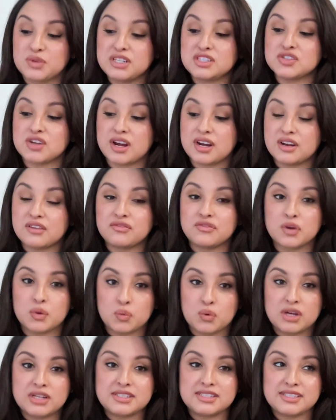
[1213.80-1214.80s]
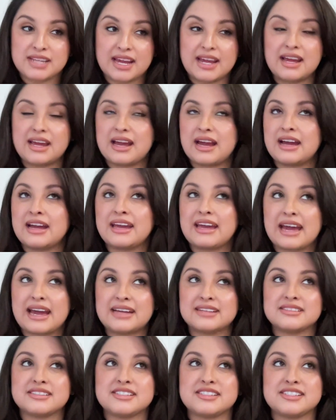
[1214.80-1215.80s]
we tried it for one day
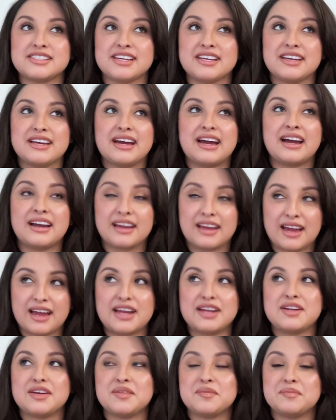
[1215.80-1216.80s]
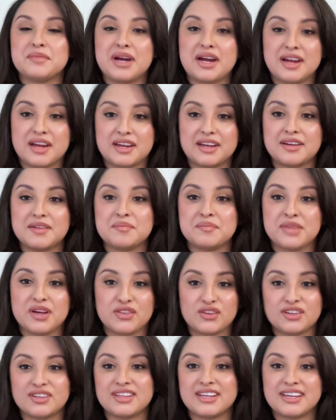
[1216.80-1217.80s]
against, again, my
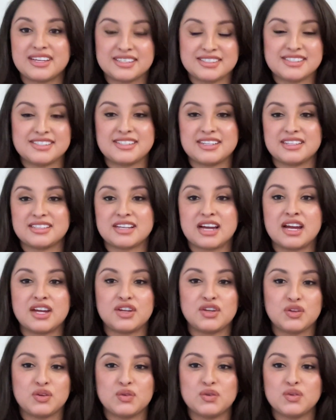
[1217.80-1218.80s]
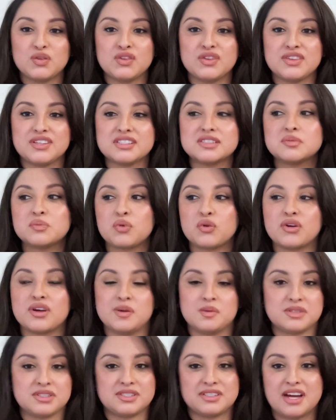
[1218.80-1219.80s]
motherly instinct. I knew this
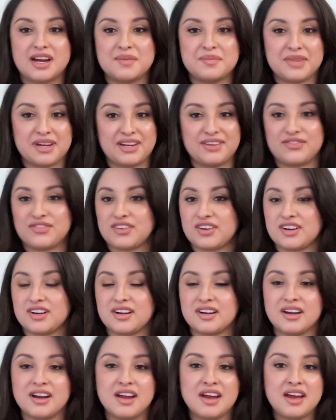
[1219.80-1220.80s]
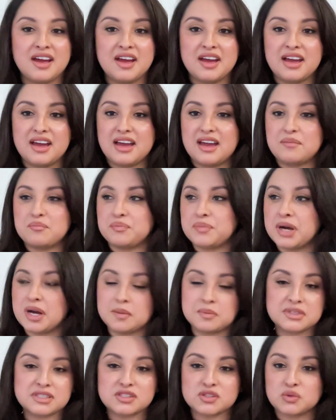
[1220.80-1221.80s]
boy was not made for
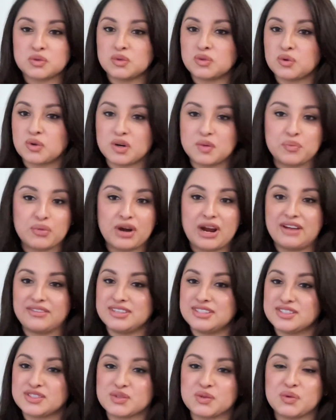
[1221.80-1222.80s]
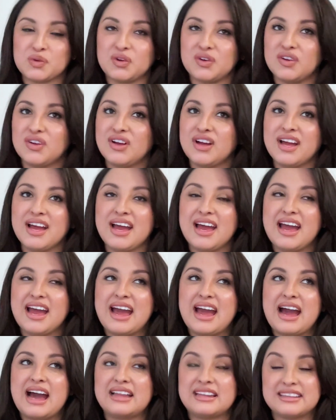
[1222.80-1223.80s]
public school or private school,
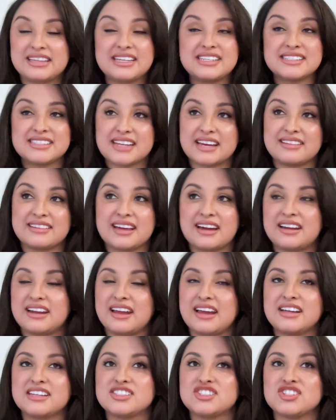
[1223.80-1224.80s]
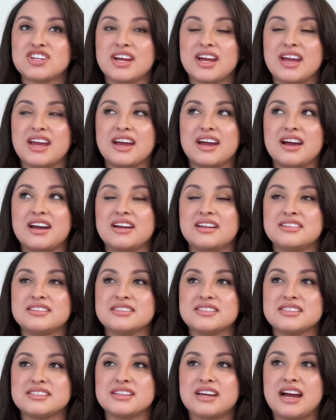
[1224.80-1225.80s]
at least at that age.
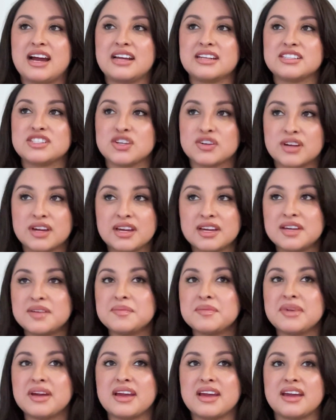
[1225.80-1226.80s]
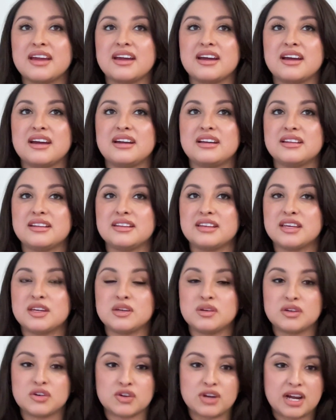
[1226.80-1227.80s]
And I took him and
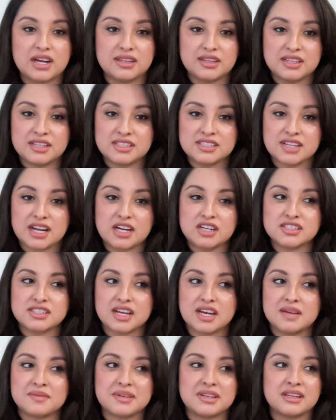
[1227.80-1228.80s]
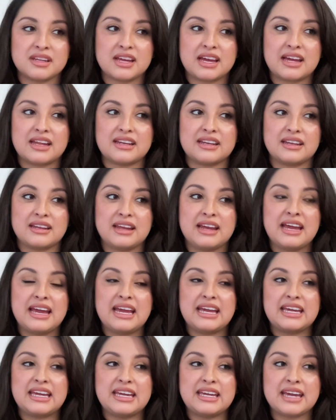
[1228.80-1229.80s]
he cried the entire time. And
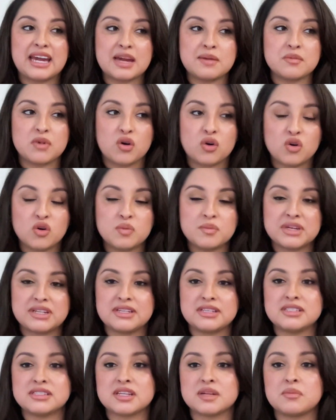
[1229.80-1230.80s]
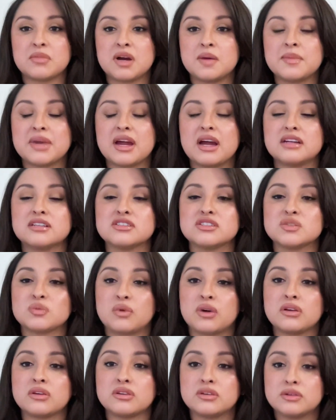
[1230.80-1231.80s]
he came home and he said, Mommy, I just
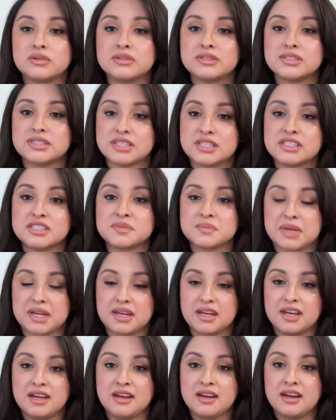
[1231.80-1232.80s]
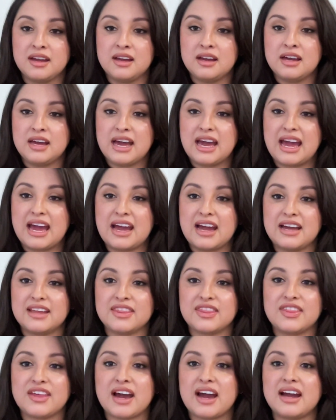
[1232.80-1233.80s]
want you to teach me.
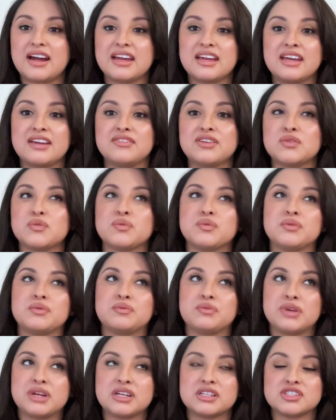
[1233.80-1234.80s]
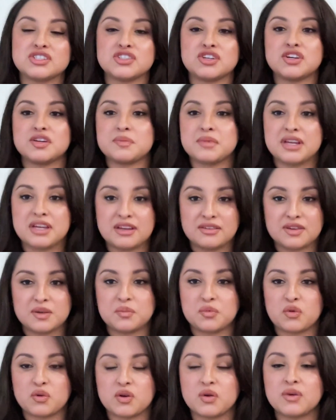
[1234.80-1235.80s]
And that reassured me
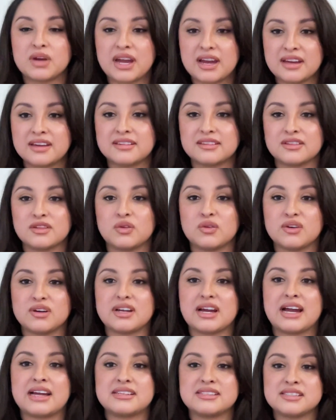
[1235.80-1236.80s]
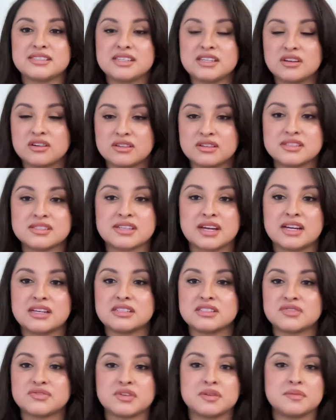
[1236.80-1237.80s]
even more. Okay, Lord, I see all the signs